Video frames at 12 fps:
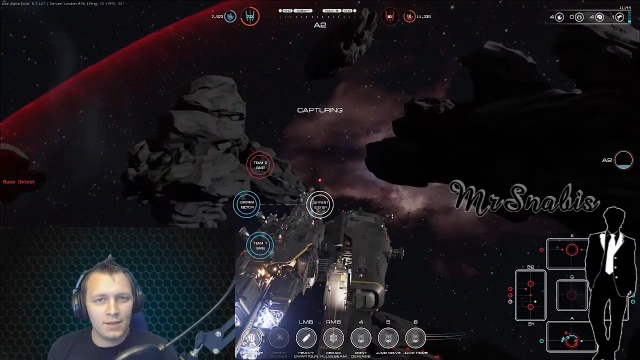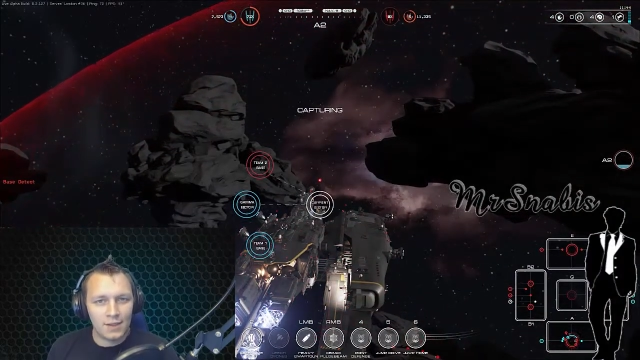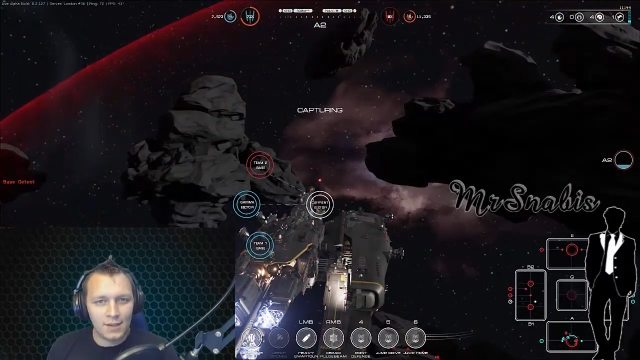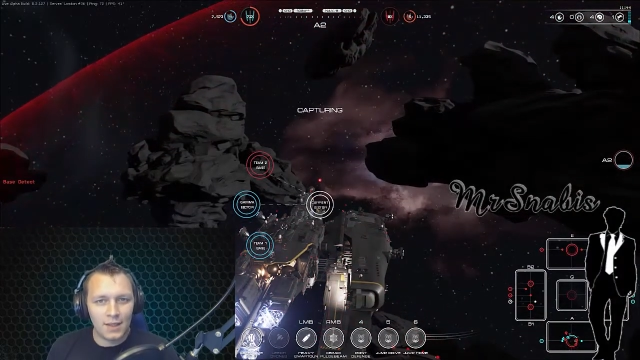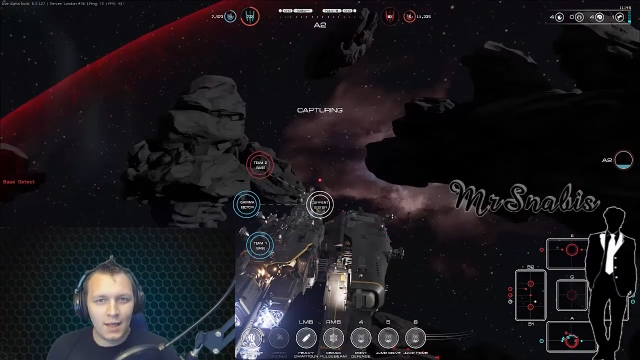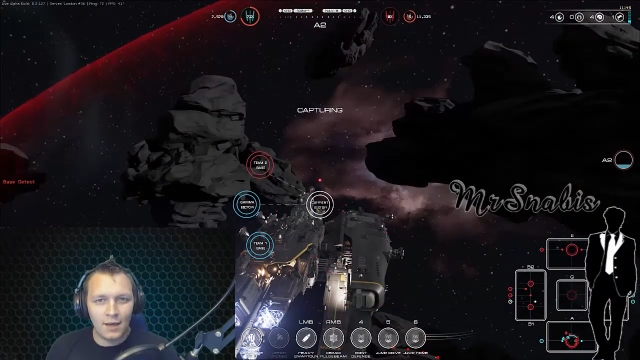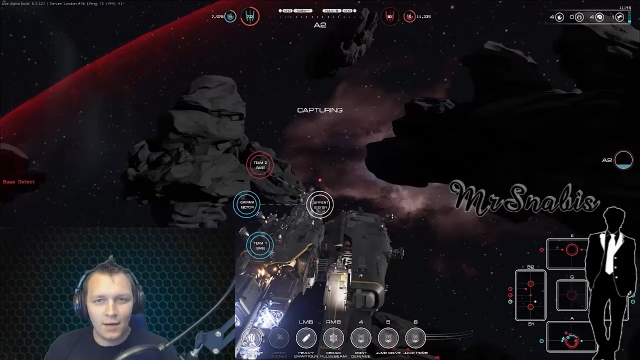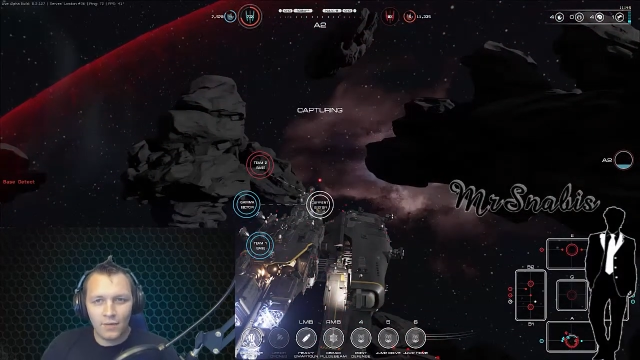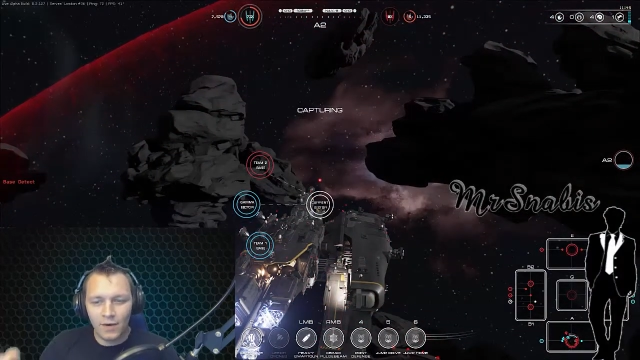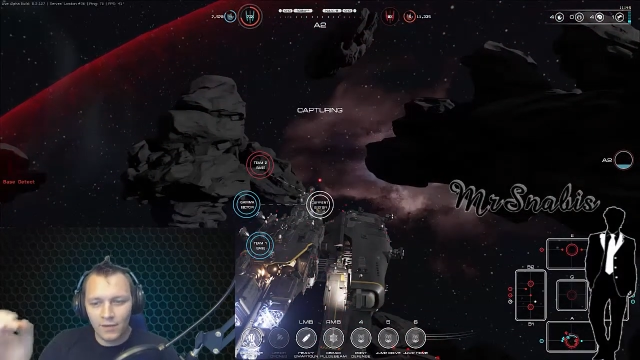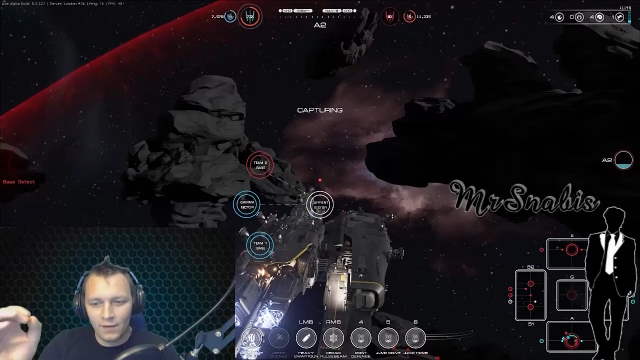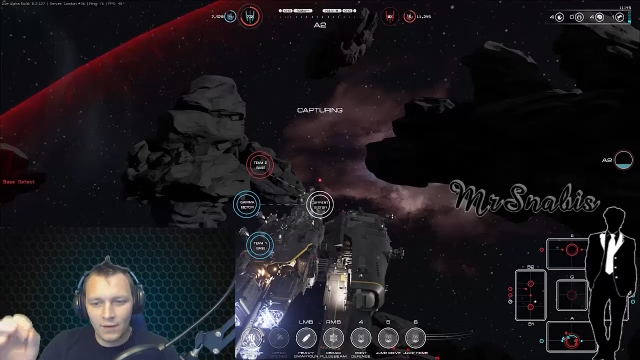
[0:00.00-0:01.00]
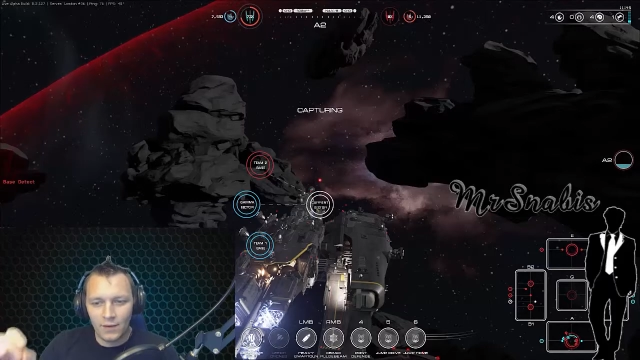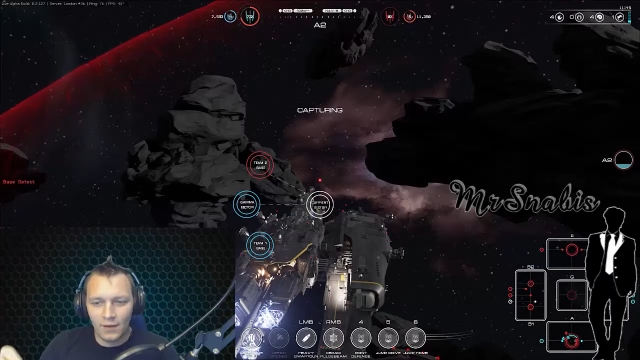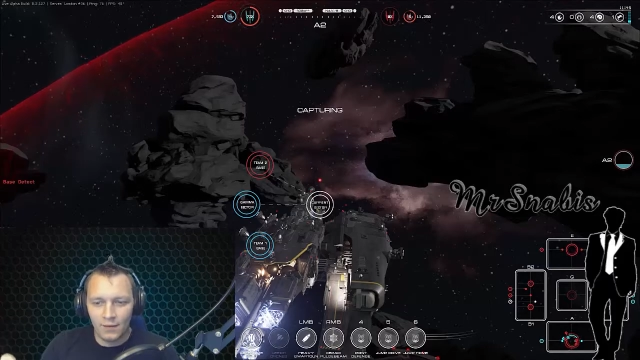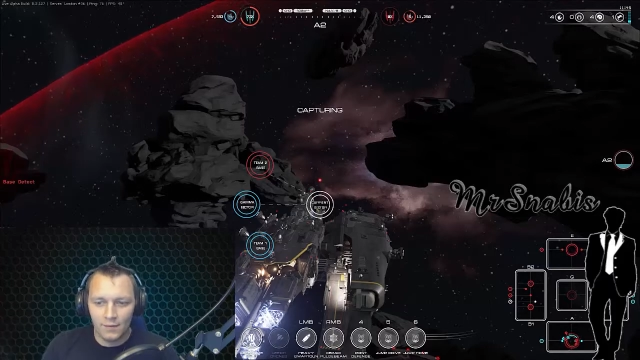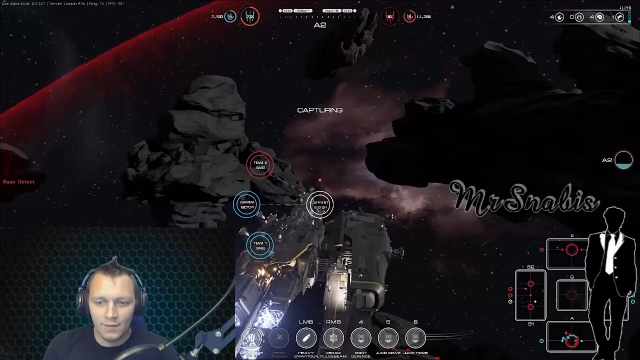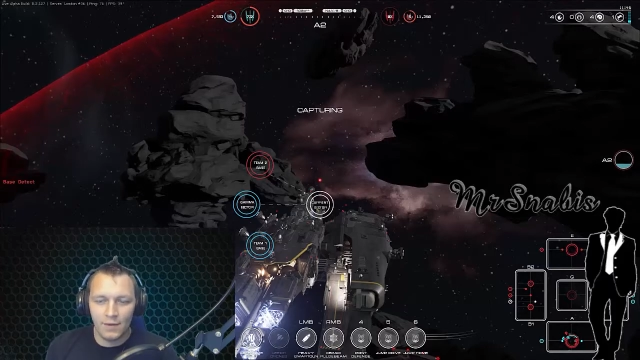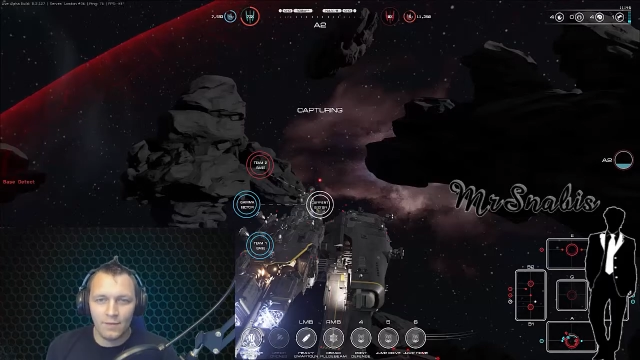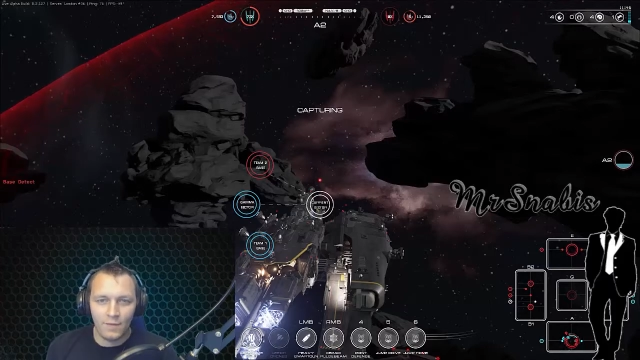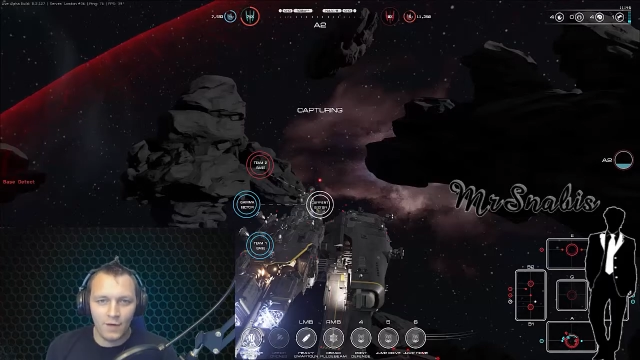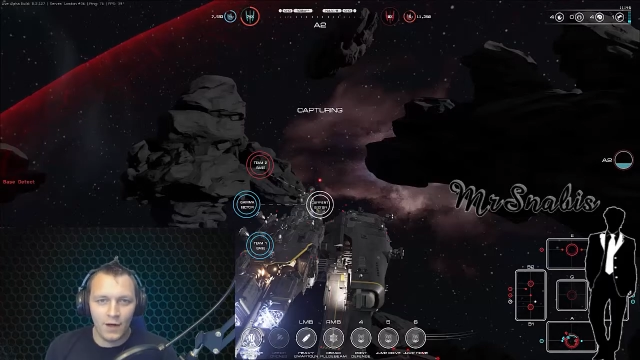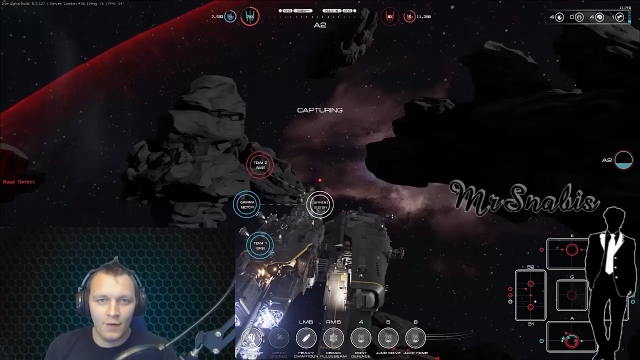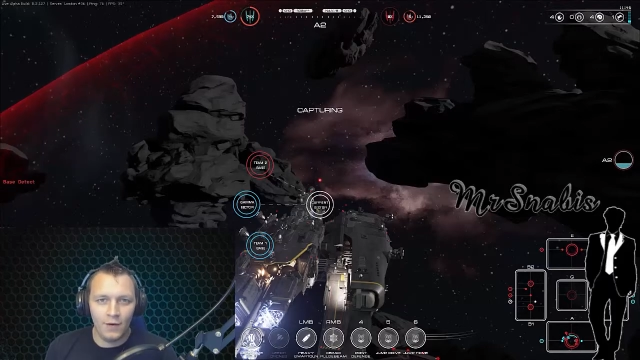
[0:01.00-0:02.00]
slightly graphically
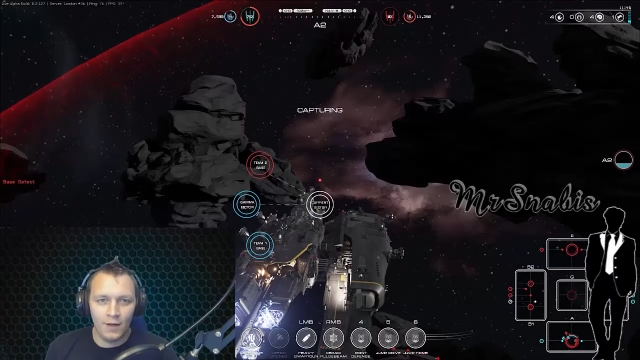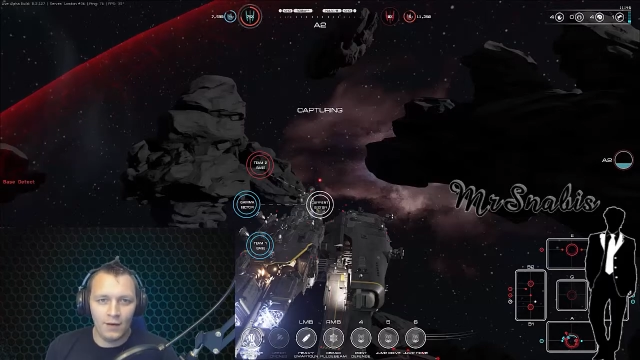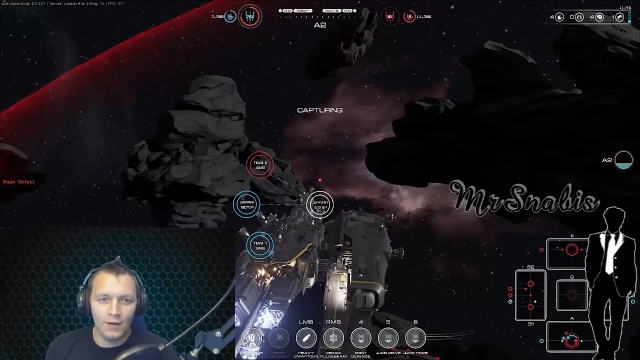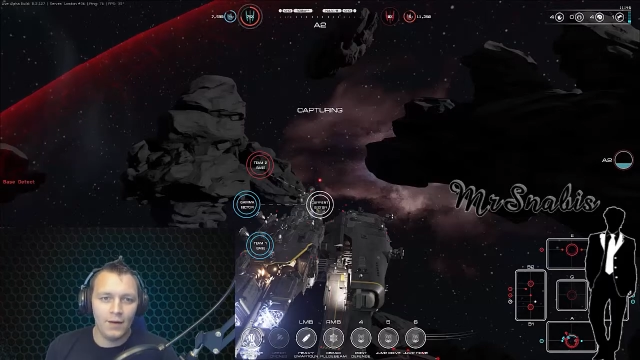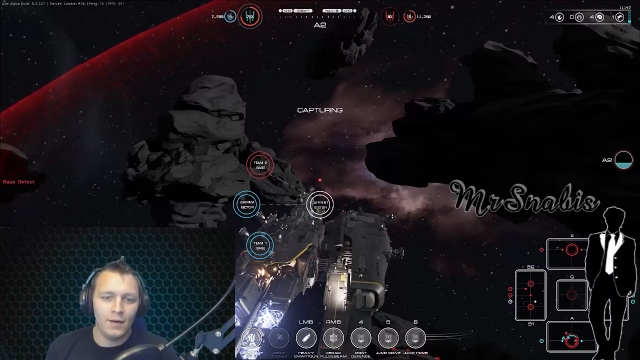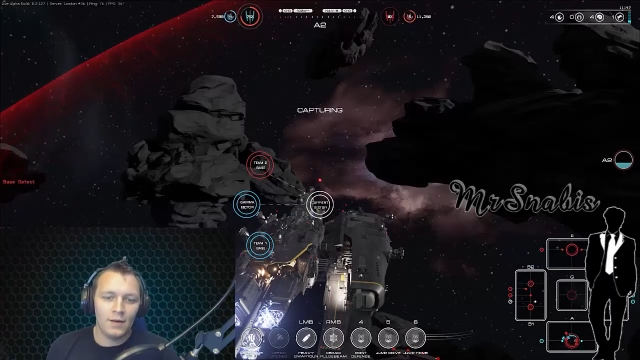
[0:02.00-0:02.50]
inferior